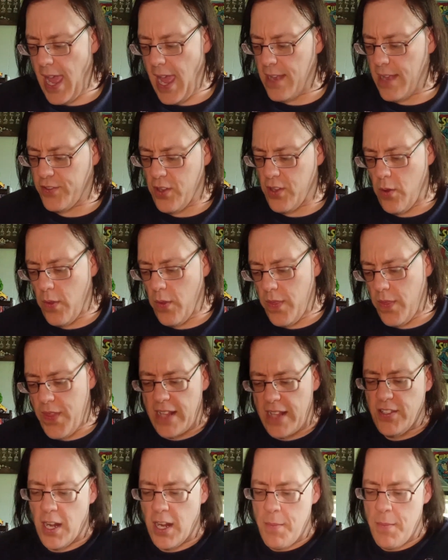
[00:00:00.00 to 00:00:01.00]
So
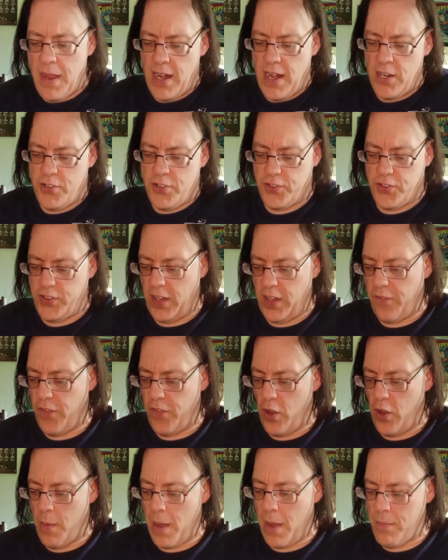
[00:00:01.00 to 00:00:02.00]
that's going to be an interesting
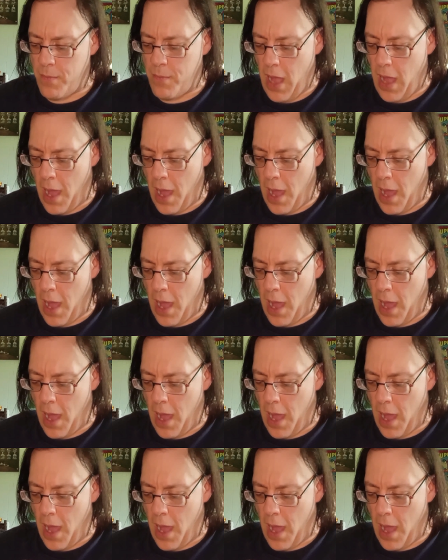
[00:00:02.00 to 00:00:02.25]
film.